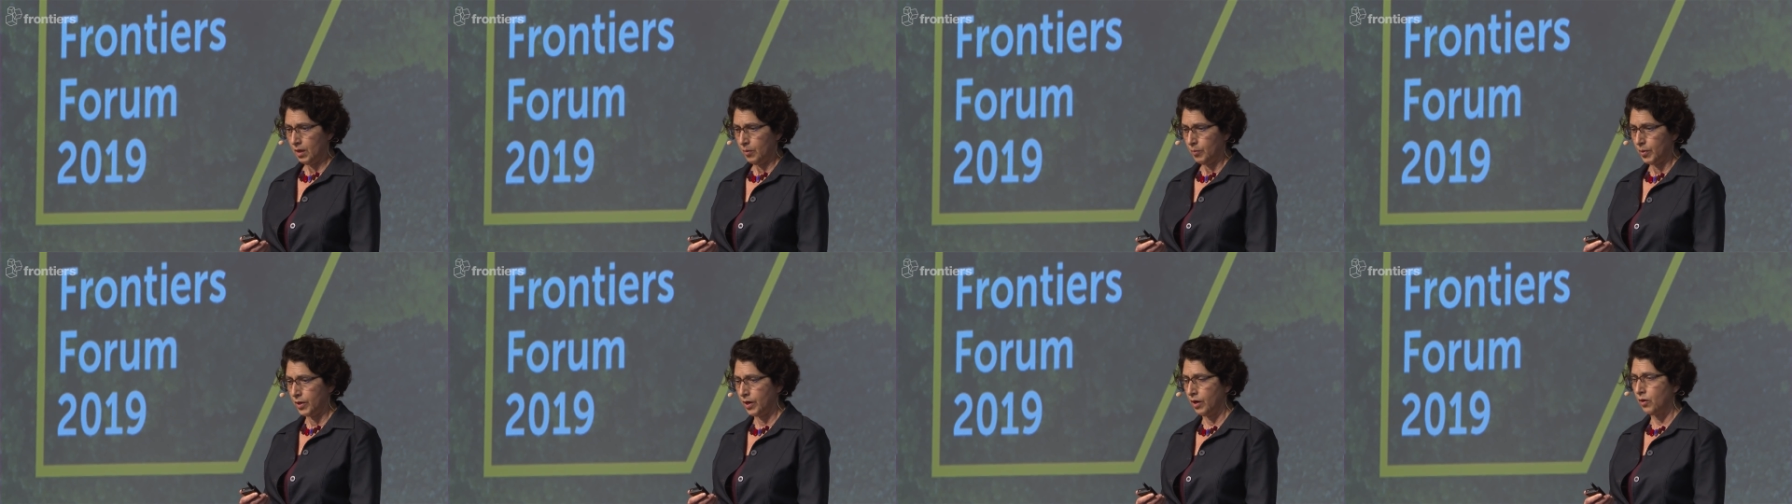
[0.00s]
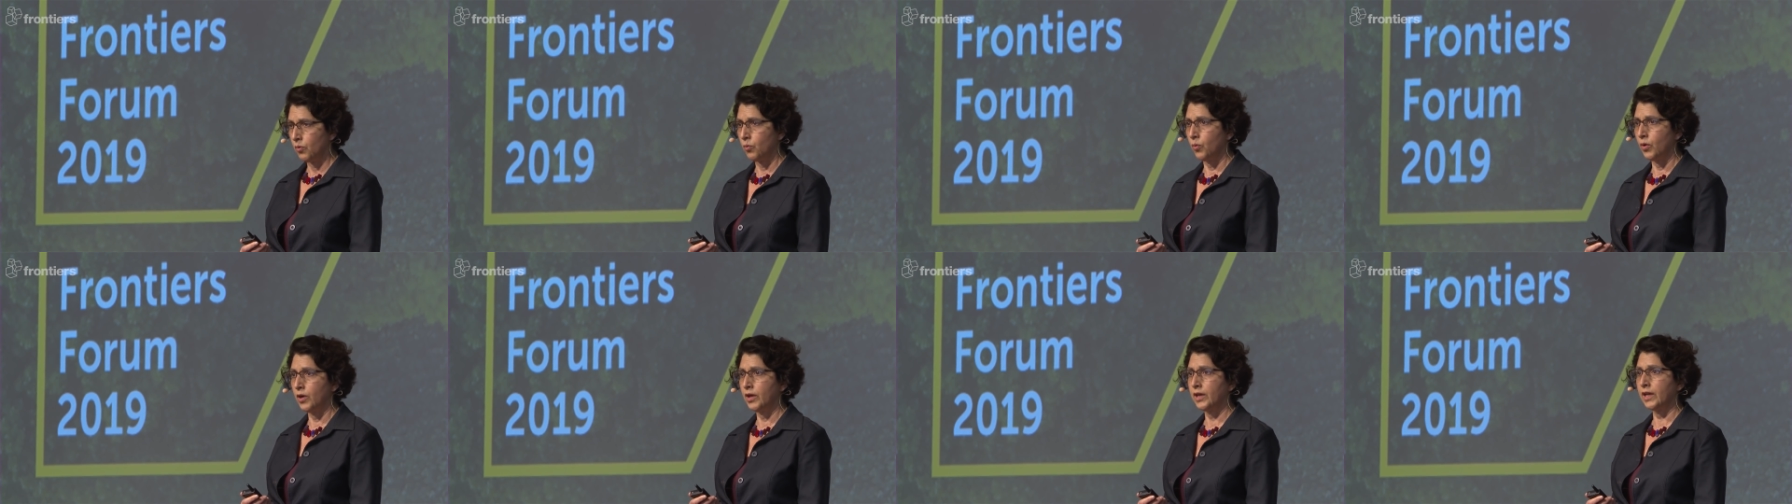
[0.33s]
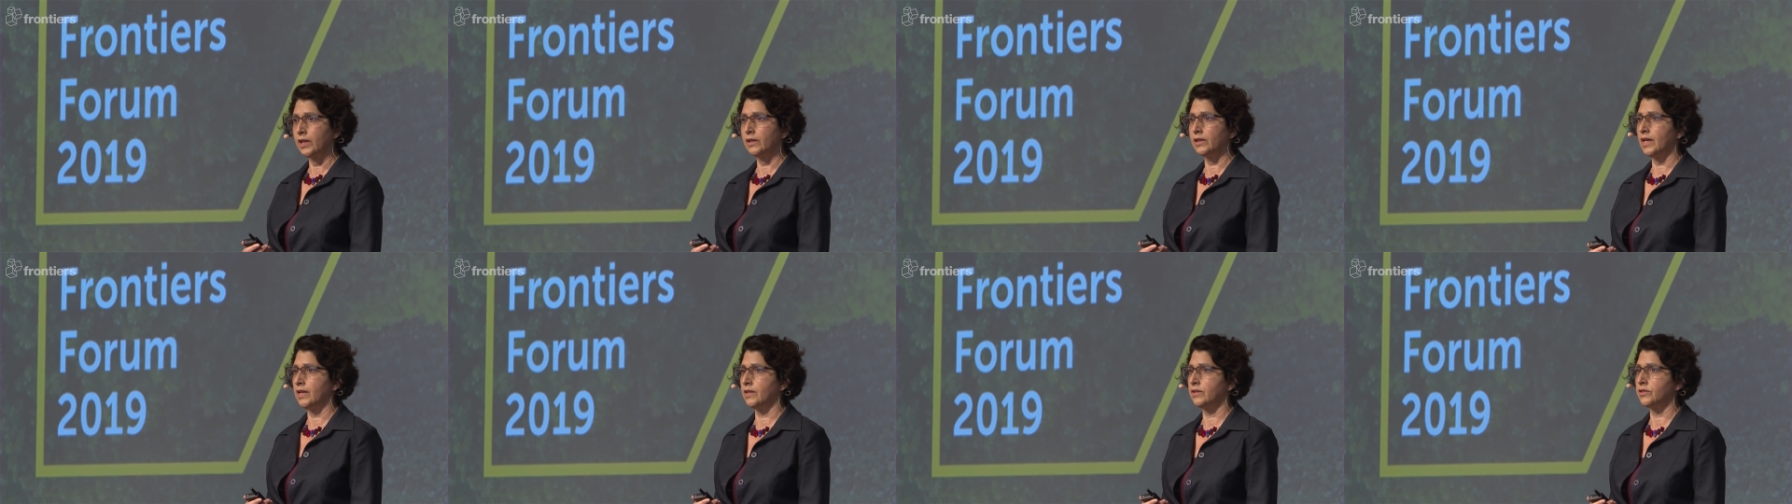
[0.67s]
but our
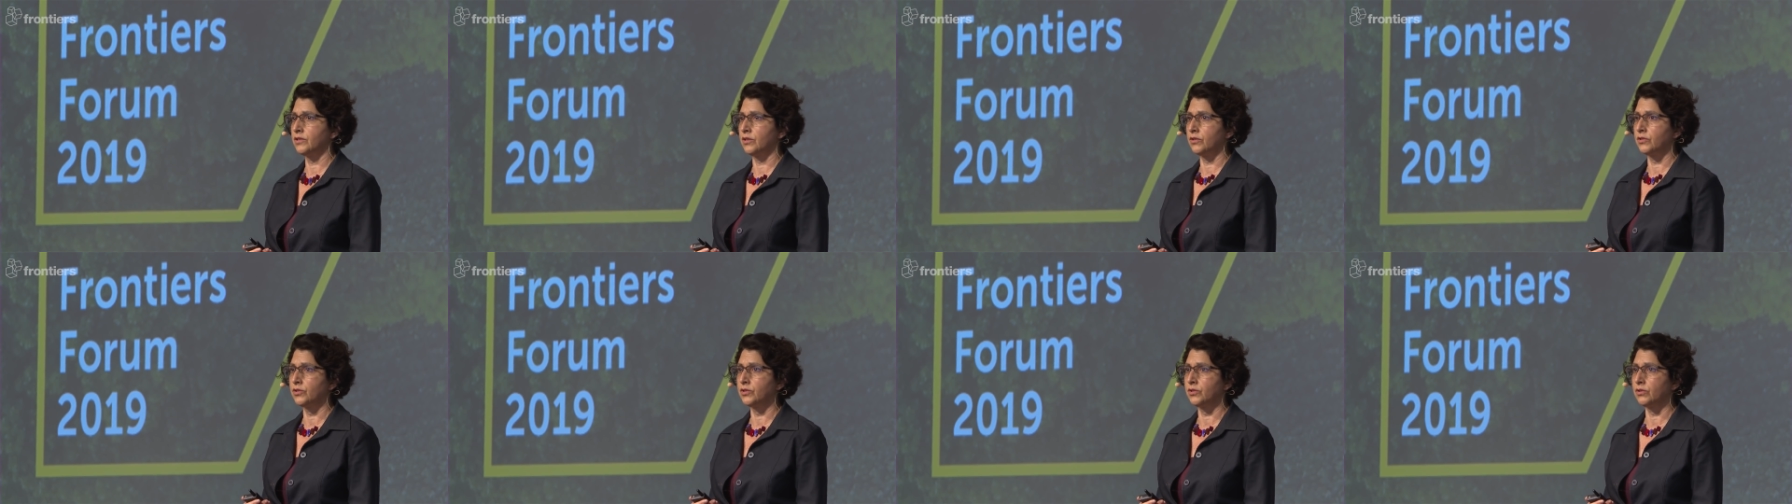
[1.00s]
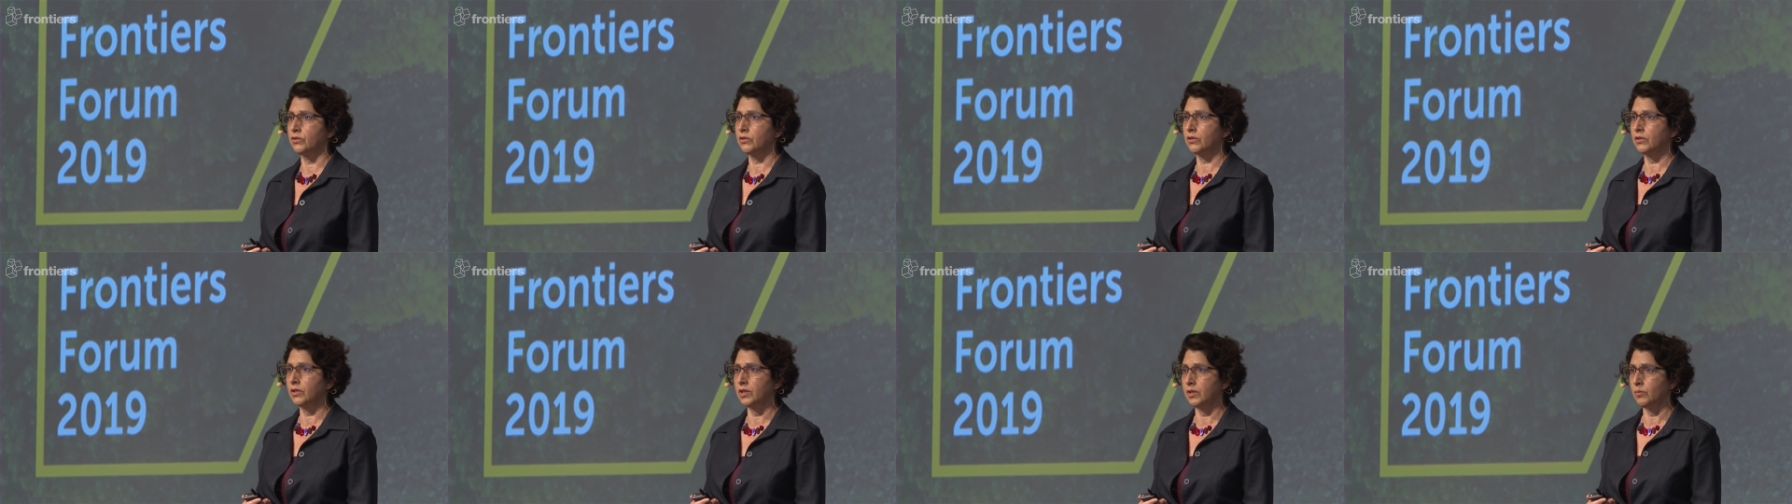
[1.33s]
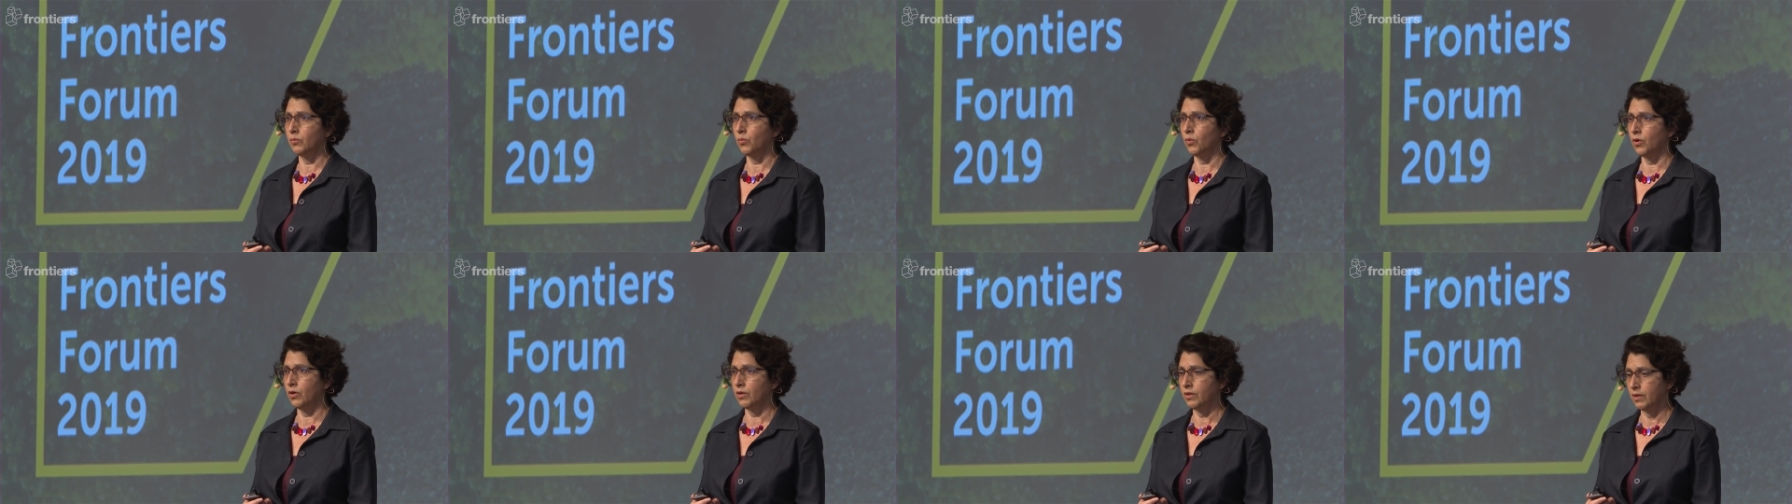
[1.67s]
working lands are certainly
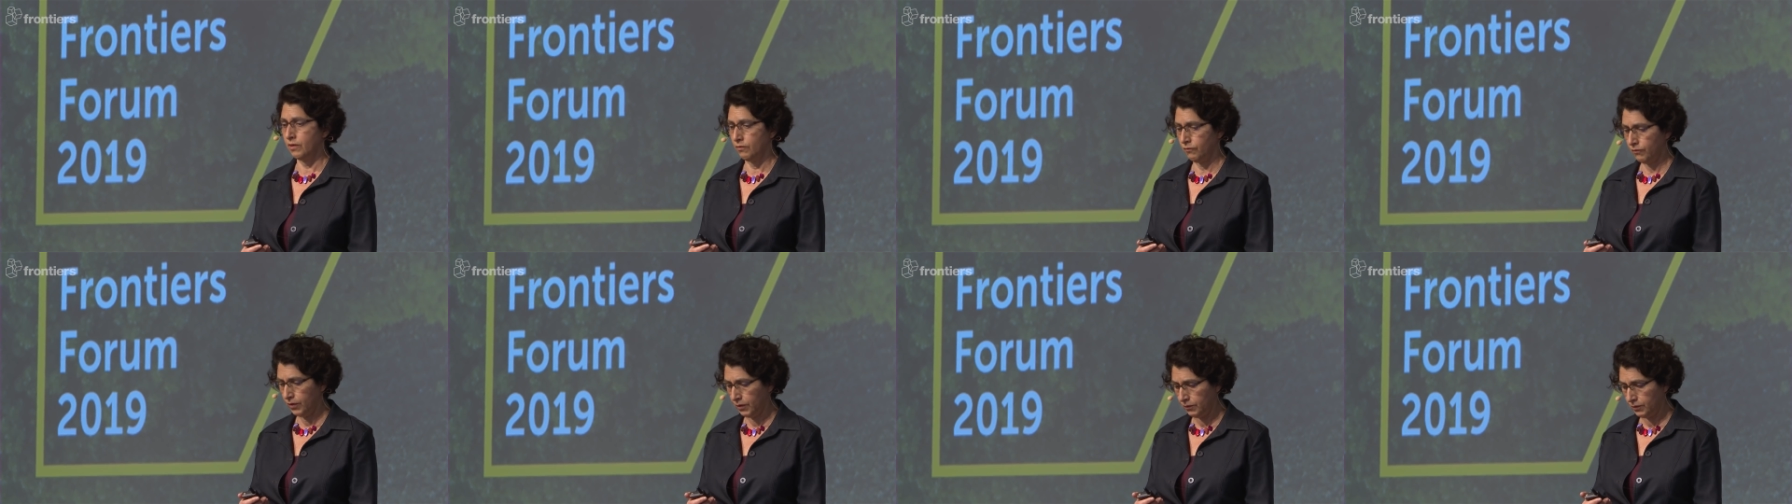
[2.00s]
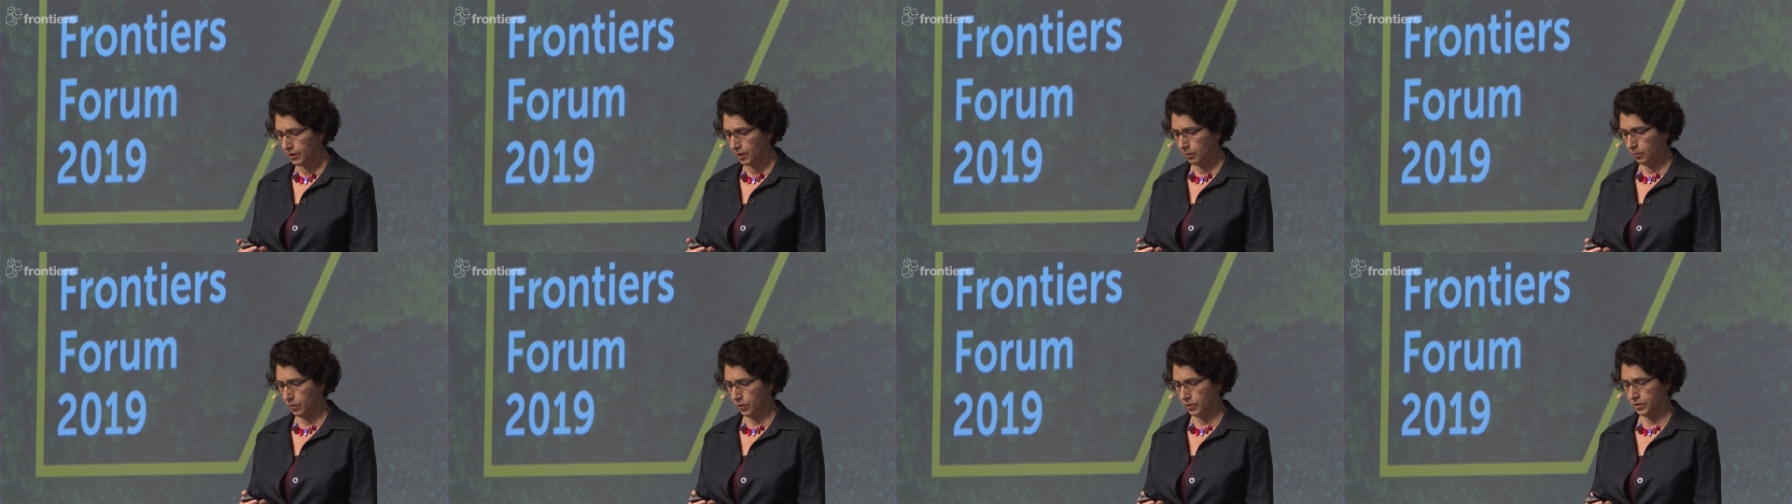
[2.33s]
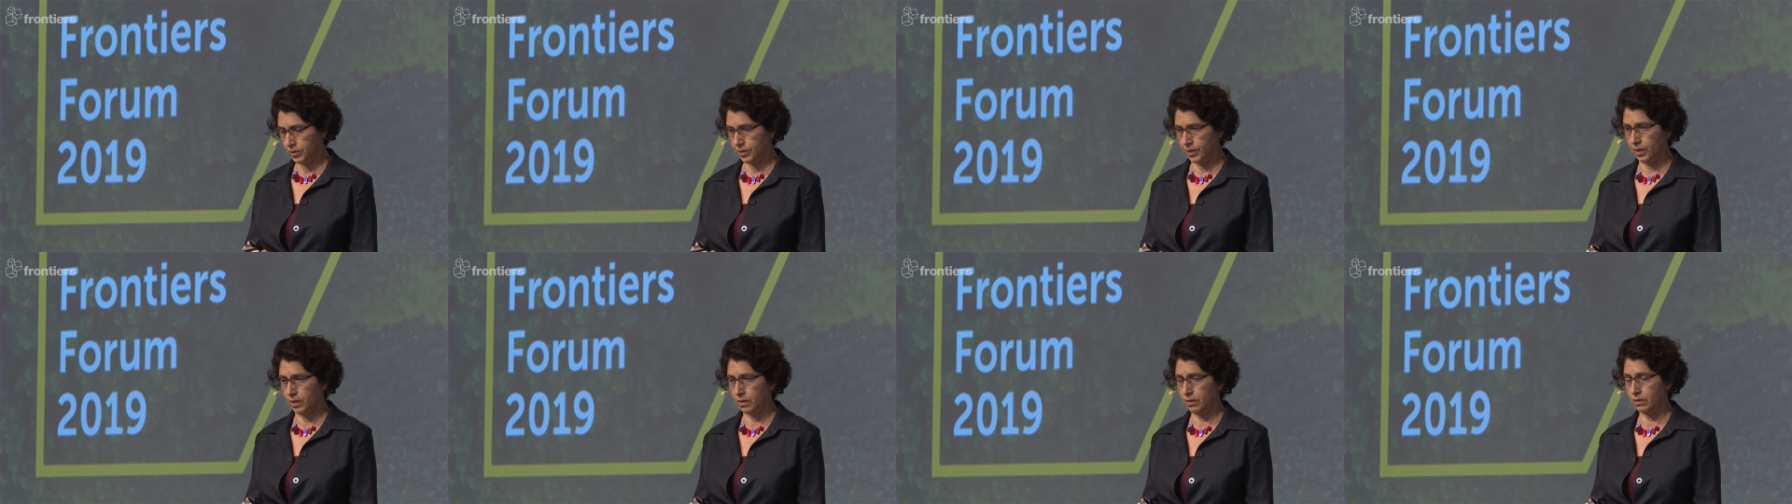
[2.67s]
more than
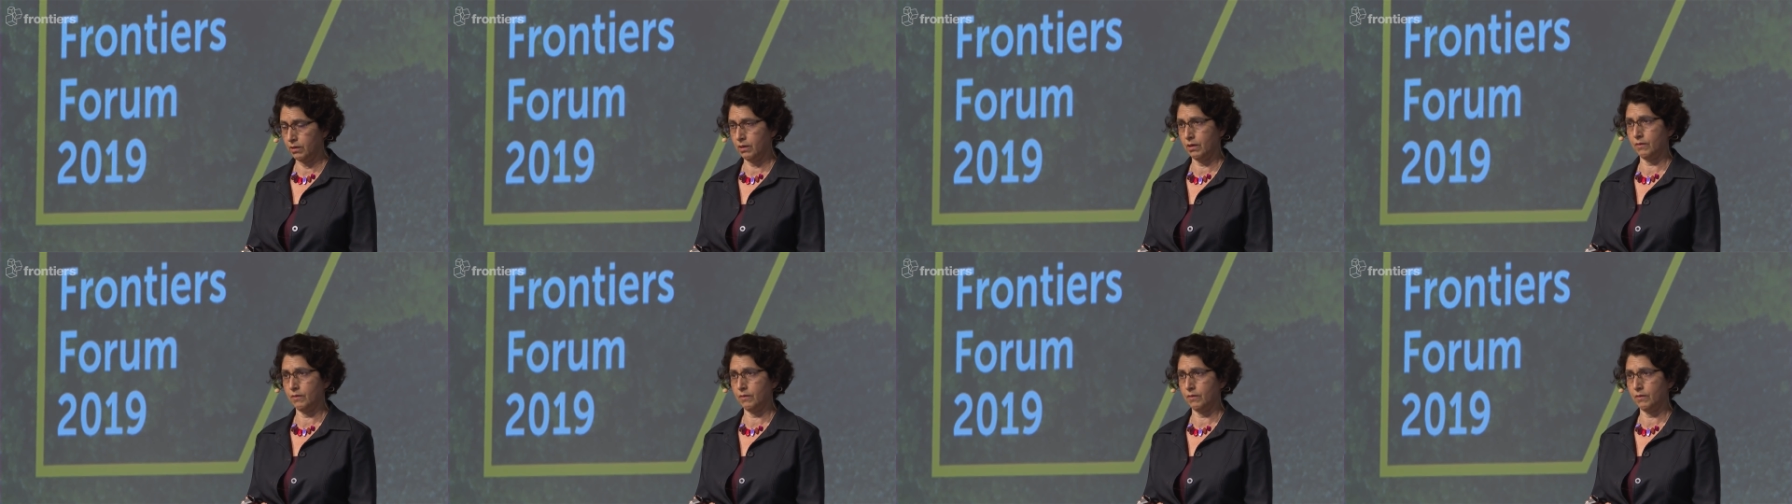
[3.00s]
50%